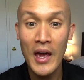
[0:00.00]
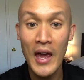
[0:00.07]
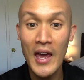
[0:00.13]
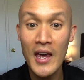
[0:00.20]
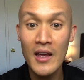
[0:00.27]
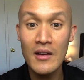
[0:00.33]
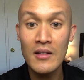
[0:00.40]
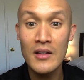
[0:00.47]

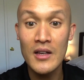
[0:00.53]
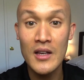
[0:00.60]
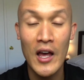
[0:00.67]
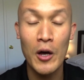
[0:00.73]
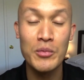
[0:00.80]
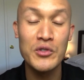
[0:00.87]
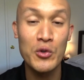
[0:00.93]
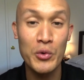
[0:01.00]
and
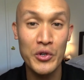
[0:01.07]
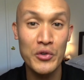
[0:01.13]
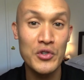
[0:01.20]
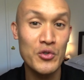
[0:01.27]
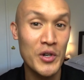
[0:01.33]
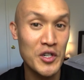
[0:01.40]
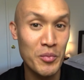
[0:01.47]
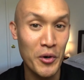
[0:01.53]
helps to reduce stretch